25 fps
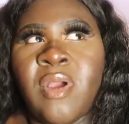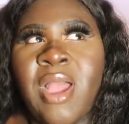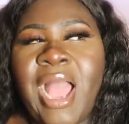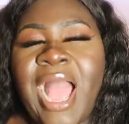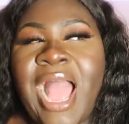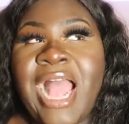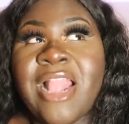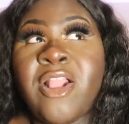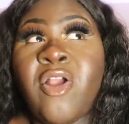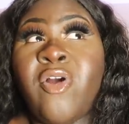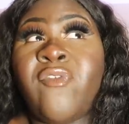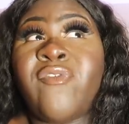
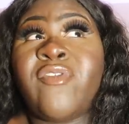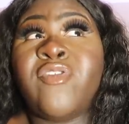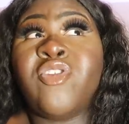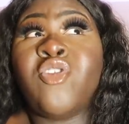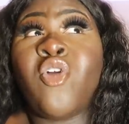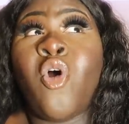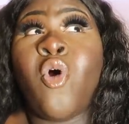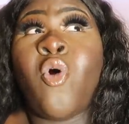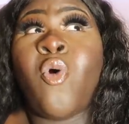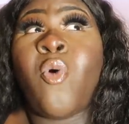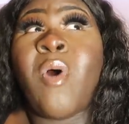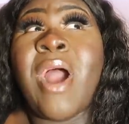I don't even
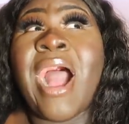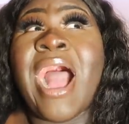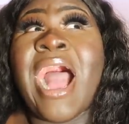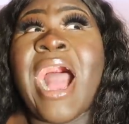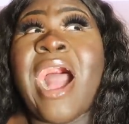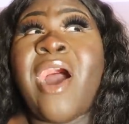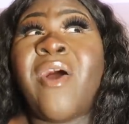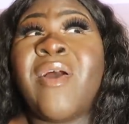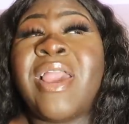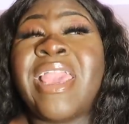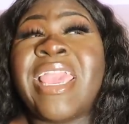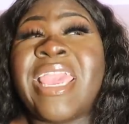know
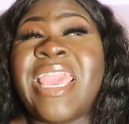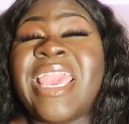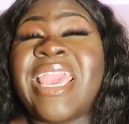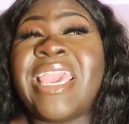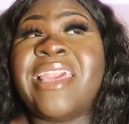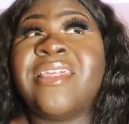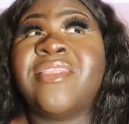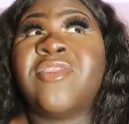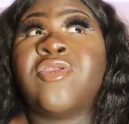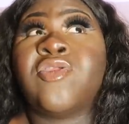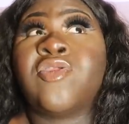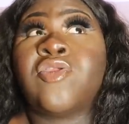how, it,
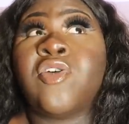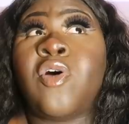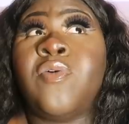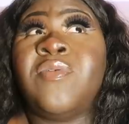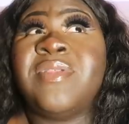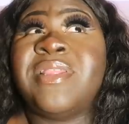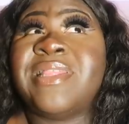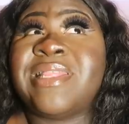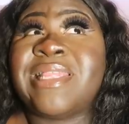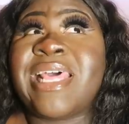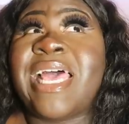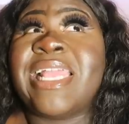it's so
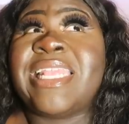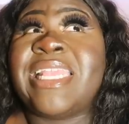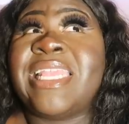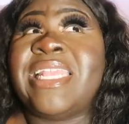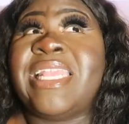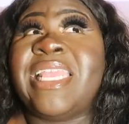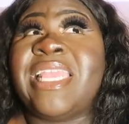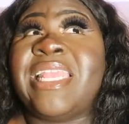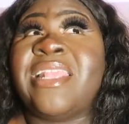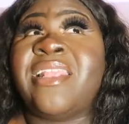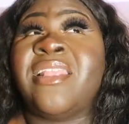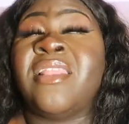
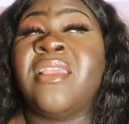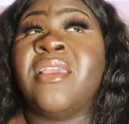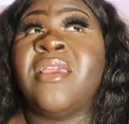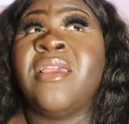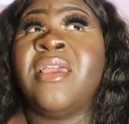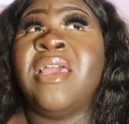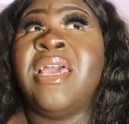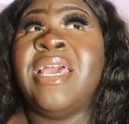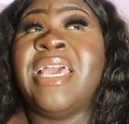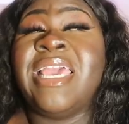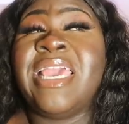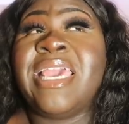saddening.
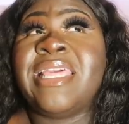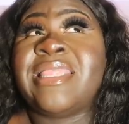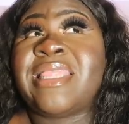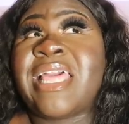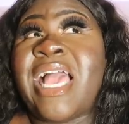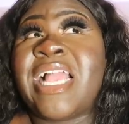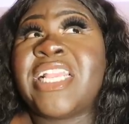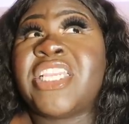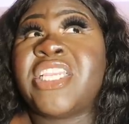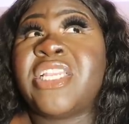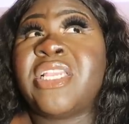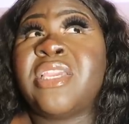It's
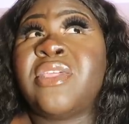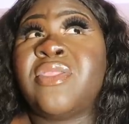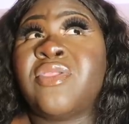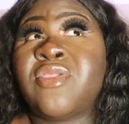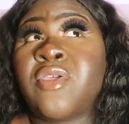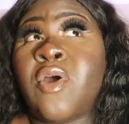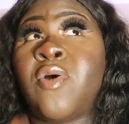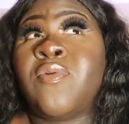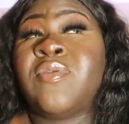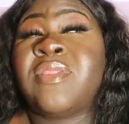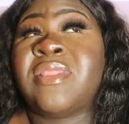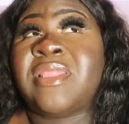actually
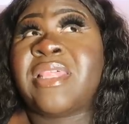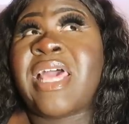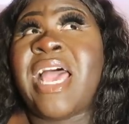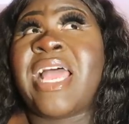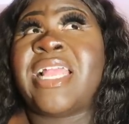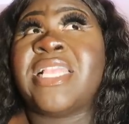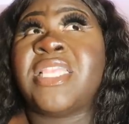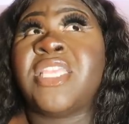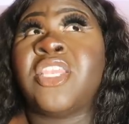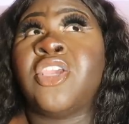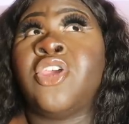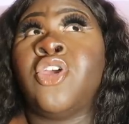so
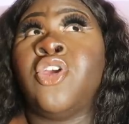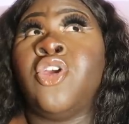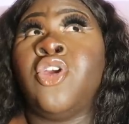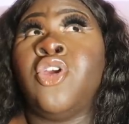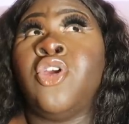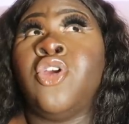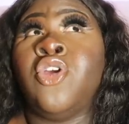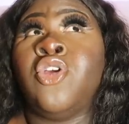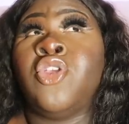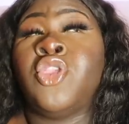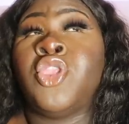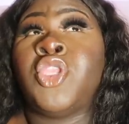sad
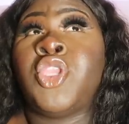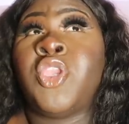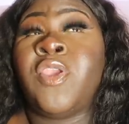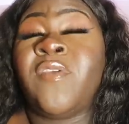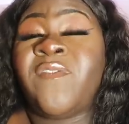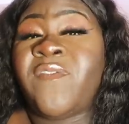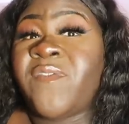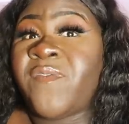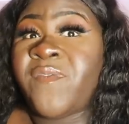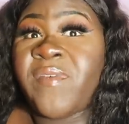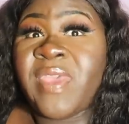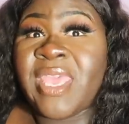to
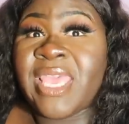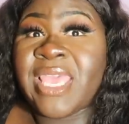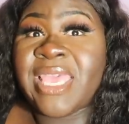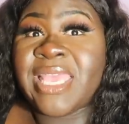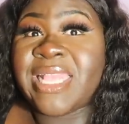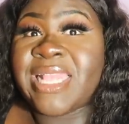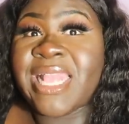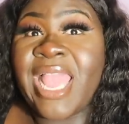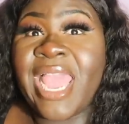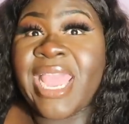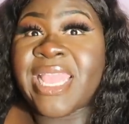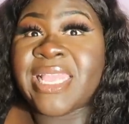think
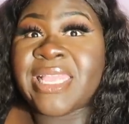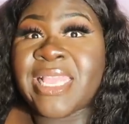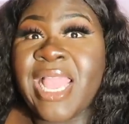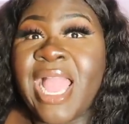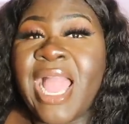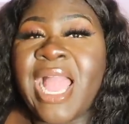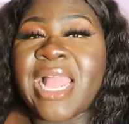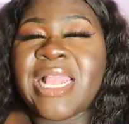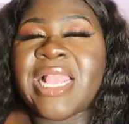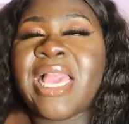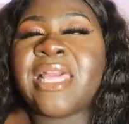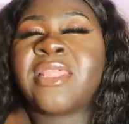like
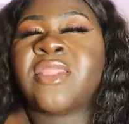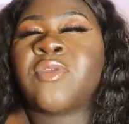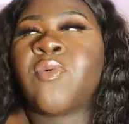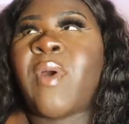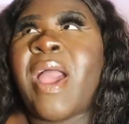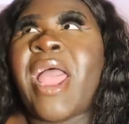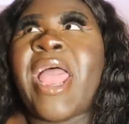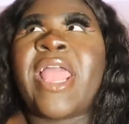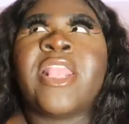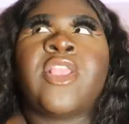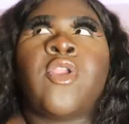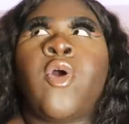that and that's
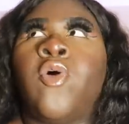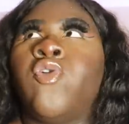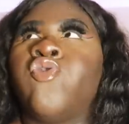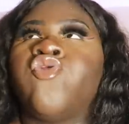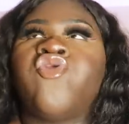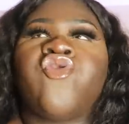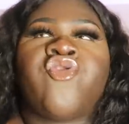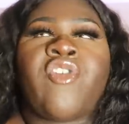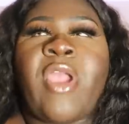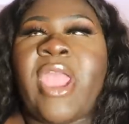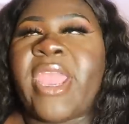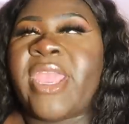why I don't
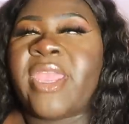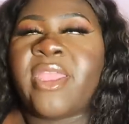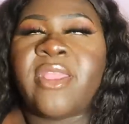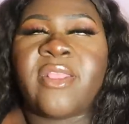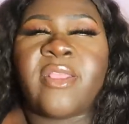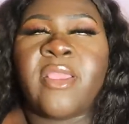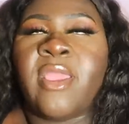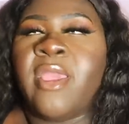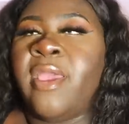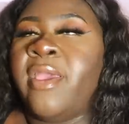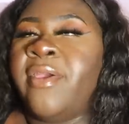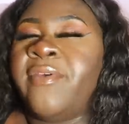try
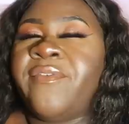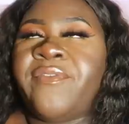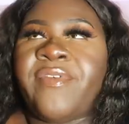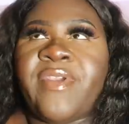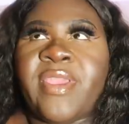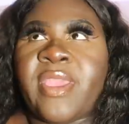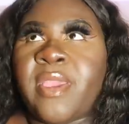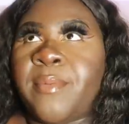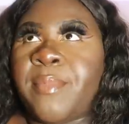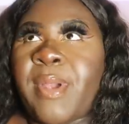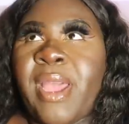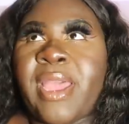and
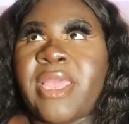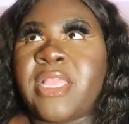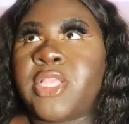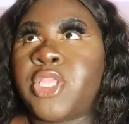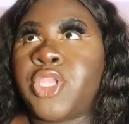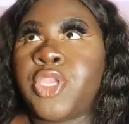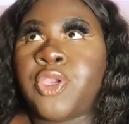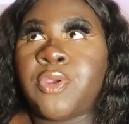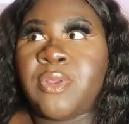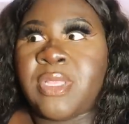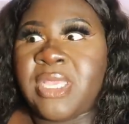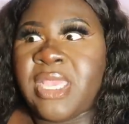think about it
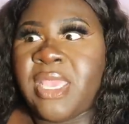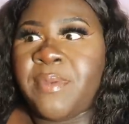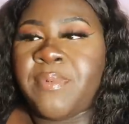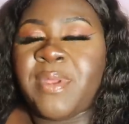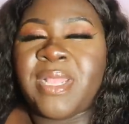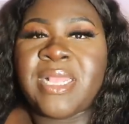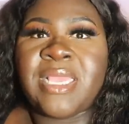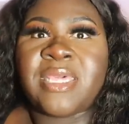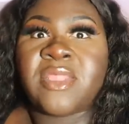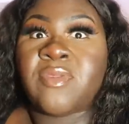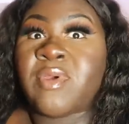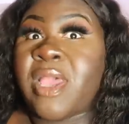too deep
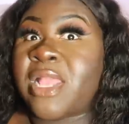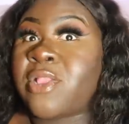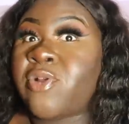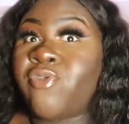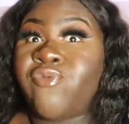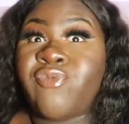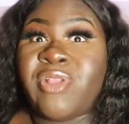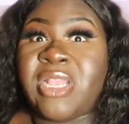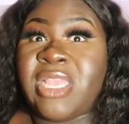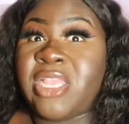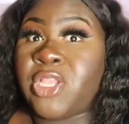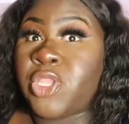and that's why I don't
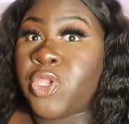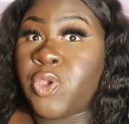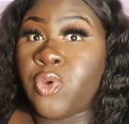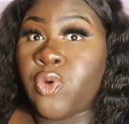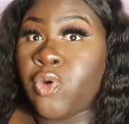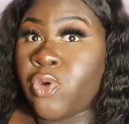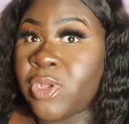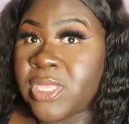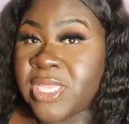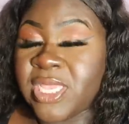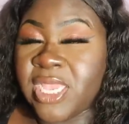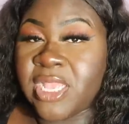really do
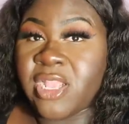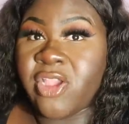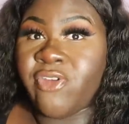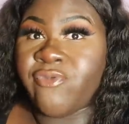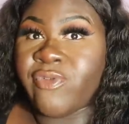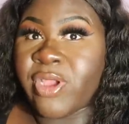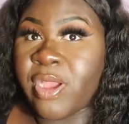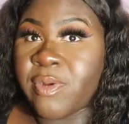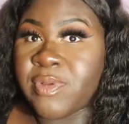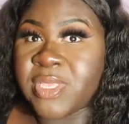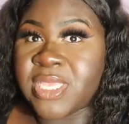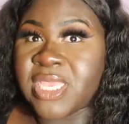content
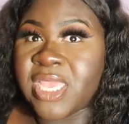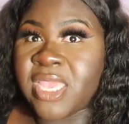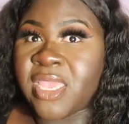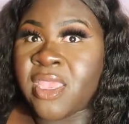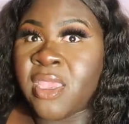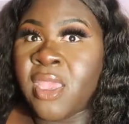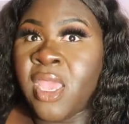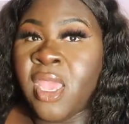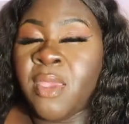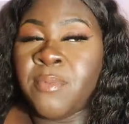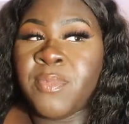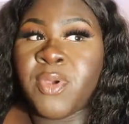around it
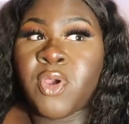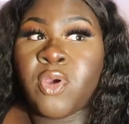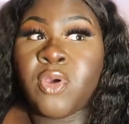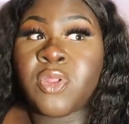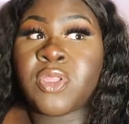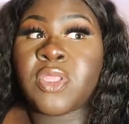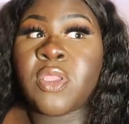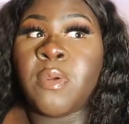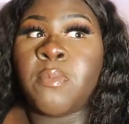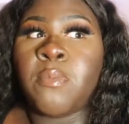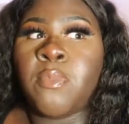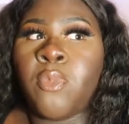
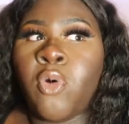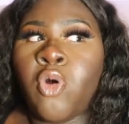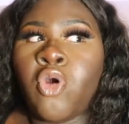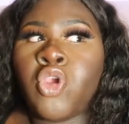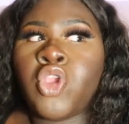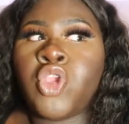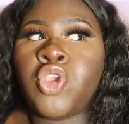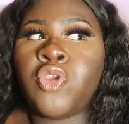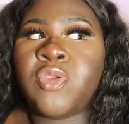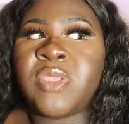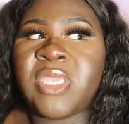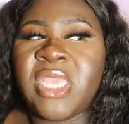because the more
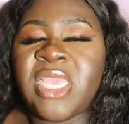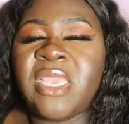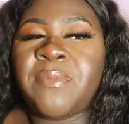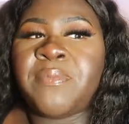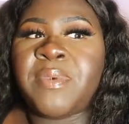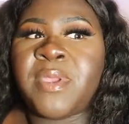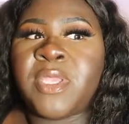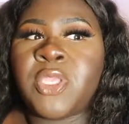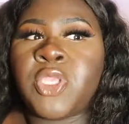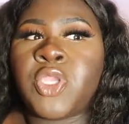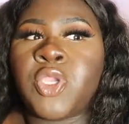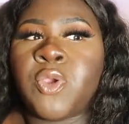you
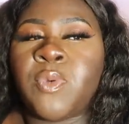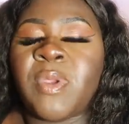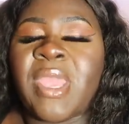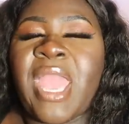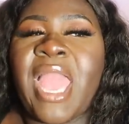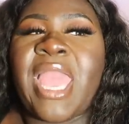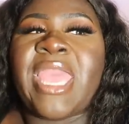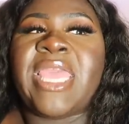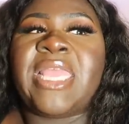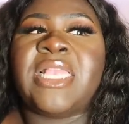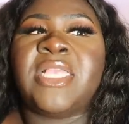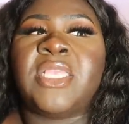deep into it
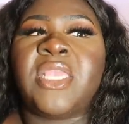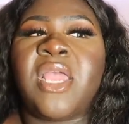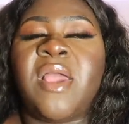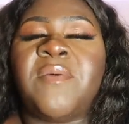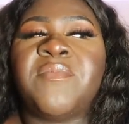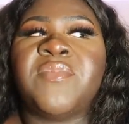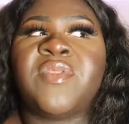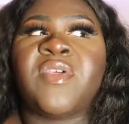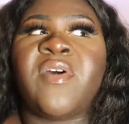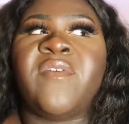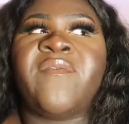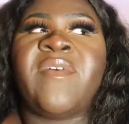in
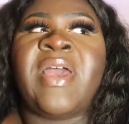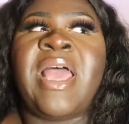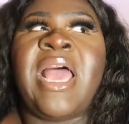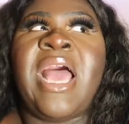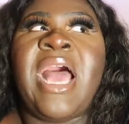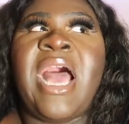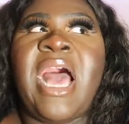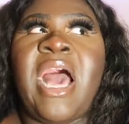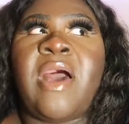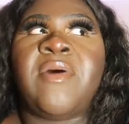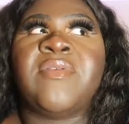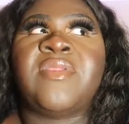terms of
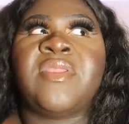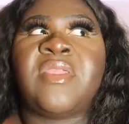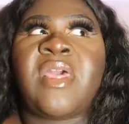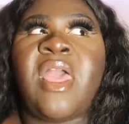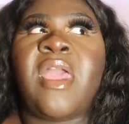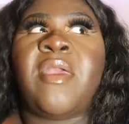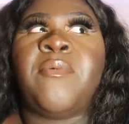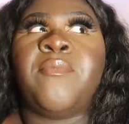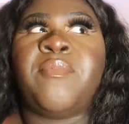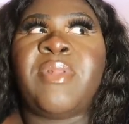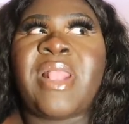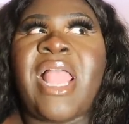how
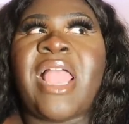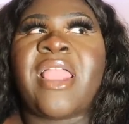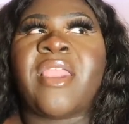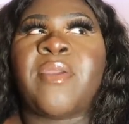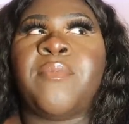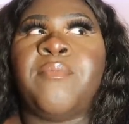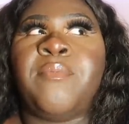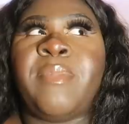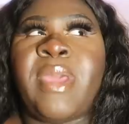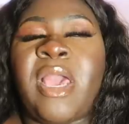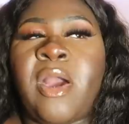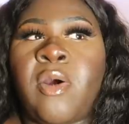certain black
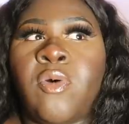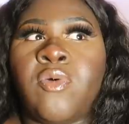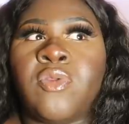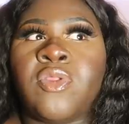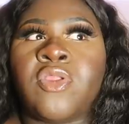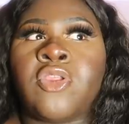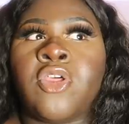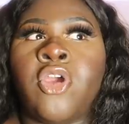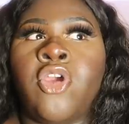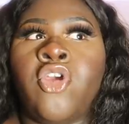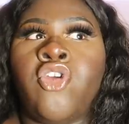males